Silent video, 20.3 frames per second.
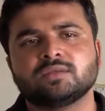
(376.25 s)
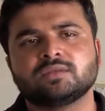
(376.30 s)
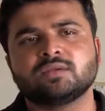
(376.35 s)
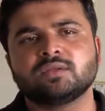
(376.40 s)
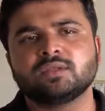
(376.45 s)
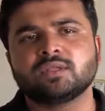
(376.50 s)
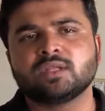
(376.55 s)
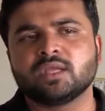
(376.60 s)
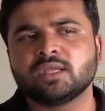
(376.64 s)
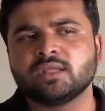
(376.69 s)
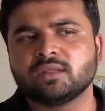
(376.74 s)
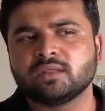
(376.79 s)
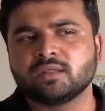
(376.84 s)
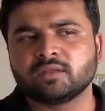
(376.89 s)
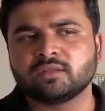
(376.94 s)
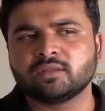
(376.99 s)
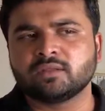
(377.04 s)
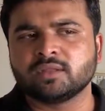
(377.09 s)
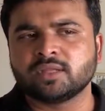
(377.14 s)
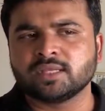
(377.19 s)
So in
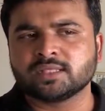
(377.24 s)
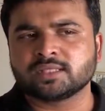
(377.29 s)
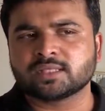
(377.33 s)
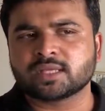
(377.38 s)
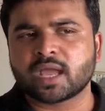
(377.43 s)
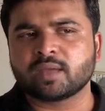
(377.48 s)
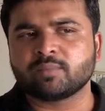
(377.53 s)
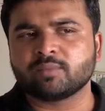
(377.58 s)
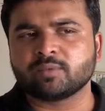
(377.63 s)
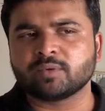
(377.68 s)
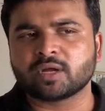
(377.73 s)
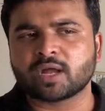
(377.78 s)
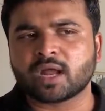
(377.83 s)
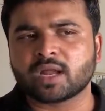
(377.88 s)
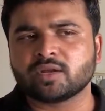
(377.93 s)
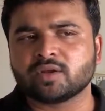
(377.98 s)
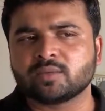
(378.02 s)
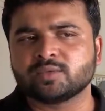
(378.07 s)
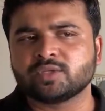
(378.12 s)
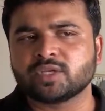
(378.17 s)
these
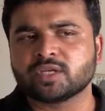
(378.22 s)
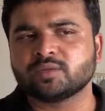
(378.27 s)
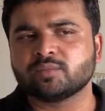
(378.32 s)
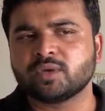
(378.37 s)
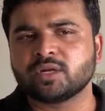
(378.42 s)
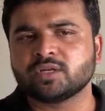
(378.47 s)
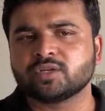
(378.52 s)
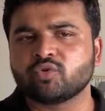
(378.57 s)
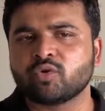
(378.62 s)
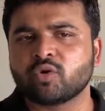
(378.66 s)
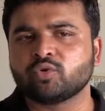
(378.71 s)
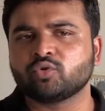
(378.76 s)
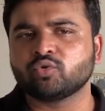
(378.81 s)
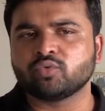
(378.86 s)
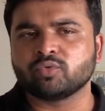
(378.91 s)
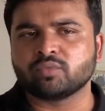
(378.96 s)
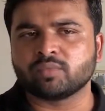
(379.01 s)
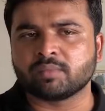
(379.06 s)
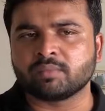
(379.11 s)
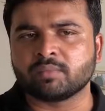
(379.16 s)
kind of judgments, you have
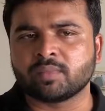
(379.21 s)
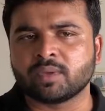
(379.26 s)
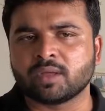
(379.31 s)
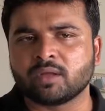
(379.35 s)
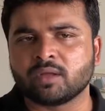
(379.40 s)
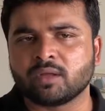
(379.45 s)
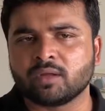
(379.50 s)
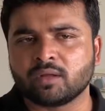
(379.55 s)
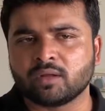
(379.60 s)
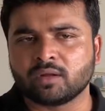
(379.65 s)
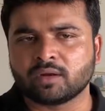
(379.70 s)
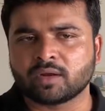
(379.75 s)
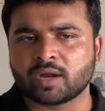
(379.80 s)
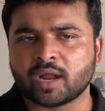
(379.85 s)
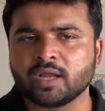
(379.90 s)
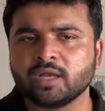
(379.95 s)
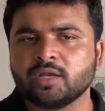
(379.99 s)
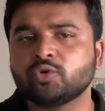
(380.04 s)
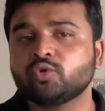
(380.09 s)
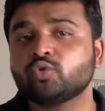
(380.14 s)
to
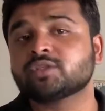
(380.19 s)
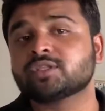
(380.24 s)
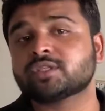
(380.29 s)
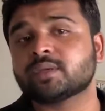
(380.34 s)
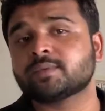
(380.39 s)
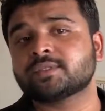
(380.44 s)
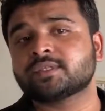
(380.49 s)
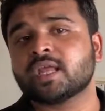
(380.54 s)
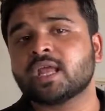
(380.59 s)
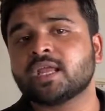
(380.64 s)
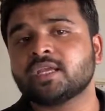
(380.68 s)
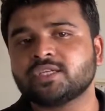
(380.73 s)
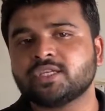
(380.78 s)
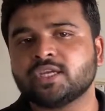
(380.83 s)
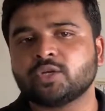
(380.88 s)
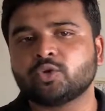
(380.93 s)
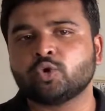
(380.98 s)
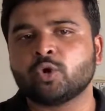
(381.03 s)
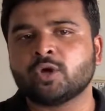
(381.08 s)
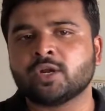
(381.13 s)
write to
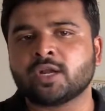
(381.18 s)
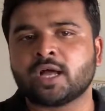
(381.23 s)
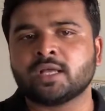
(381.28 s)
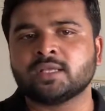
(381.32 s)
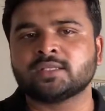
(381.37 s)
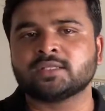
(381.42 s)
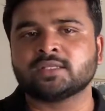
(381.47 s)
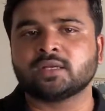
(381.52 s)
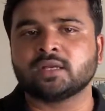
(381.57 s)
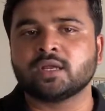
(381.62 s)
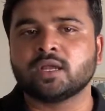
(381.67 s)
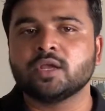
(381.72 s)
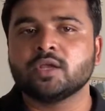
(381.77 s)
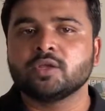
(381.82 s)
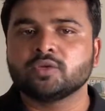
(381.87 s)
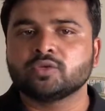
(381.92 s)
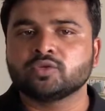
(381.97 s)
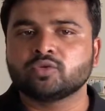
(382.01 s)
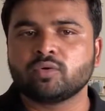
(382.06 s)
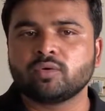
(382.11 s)
substantiate your answer.
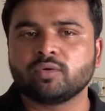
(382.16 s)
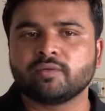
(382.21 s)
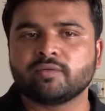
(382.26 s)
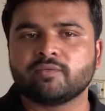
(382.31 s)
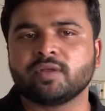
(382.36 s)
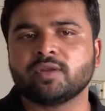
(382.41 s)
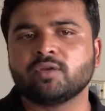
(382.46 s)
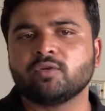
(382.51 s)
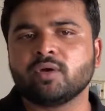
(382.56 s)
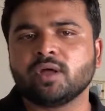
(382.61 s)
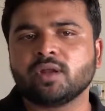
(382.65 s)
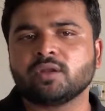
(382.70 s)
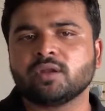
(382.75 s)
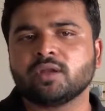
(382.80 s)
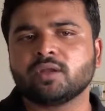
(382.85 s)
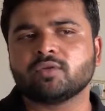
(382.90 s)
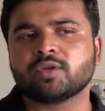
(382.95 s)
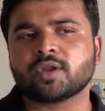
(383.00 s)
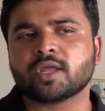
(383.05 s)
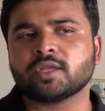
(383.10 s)
So when you
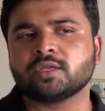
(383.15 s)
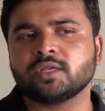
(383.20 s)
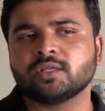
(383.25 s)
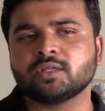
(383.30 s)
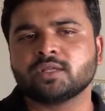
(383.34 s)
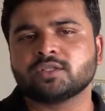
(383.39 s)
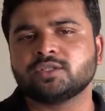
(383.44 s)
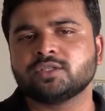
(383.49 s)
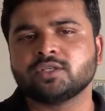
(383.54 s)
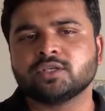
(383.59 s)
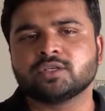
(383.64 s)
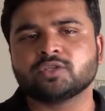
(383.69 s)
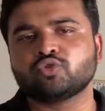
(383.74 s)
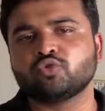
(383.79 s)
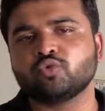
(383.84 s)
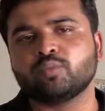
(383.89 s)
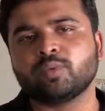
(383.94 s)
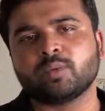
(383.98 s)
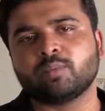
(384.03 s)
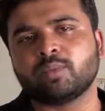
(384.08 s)
are writing the
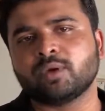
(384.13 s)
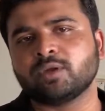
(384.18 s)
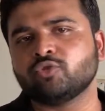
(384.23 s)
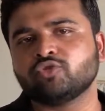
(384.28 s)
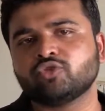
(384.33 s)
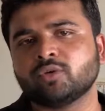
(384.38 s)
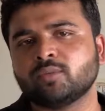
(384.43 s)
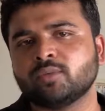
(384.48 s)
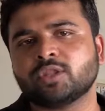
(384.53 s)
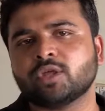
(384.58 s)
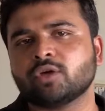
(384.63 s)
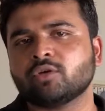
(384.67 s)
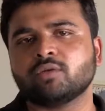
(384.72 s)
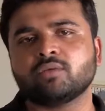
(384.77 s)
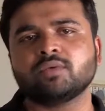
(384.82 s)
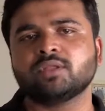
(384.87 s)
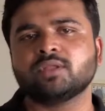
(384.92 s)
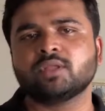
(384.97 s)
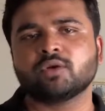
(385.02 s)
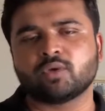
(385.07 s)
GS2 paper, you should be
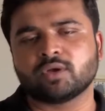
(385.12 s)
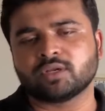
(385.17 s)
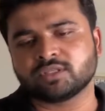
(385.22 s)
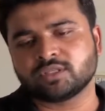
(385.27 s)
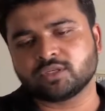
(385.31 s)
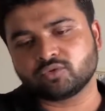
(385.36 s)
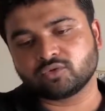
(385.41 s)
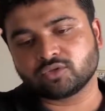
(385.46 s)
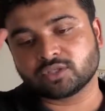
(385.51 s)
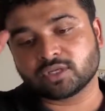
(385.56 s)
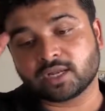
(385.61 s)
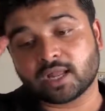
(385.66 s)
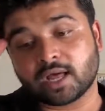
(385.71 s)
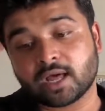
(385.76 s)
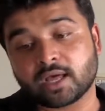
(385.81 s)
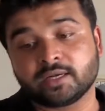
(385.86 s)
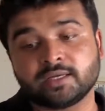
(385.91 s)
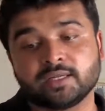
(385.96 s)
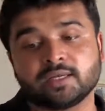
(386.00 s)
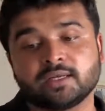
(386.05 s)
thorough with the
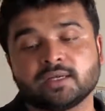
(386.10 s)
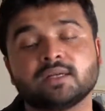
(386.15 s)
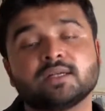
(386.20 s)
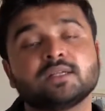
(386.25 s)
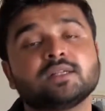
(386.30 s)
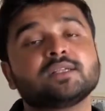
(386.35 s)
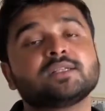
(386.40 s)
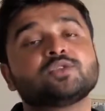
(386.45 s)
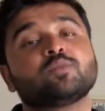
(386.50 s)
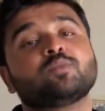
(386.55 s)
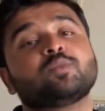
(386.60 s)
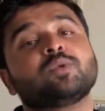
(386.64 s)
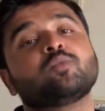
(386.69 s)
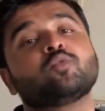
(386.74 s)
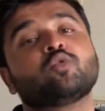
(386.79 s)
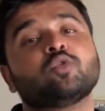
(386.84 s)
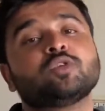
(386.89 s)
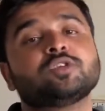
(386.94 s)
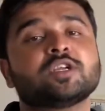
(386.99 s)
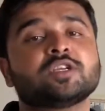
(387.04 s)
constitutional articles,
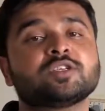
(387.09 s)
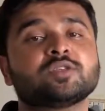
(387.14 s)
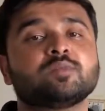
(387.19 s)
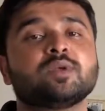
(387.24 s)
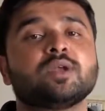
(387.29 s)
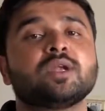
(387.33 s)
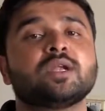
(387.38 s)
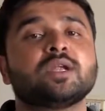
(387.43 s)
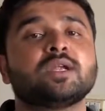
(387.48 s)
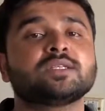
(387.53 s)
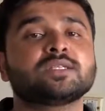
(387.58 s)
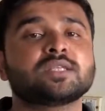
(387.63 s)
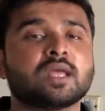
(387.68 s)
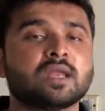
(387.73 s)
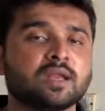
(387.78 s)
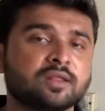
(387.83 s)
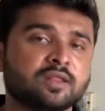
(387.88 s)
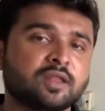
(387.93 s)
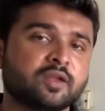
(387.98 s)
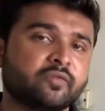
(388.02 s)
Supreme Court judgments
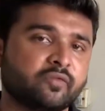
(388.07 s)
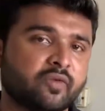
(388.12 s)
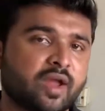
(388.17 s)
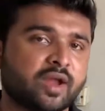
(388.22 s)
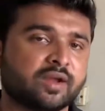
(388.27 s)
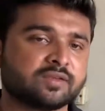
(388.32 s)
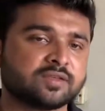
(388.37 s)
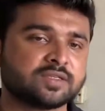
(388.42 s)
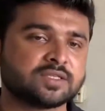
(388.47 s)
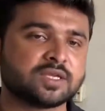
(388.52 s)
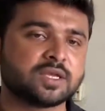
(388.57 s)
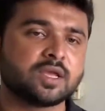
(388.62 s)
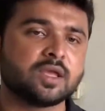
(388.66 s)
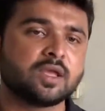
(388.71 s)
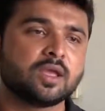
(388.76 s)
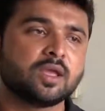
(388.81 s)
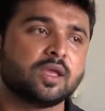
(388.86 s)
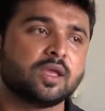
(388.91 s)
and other facts.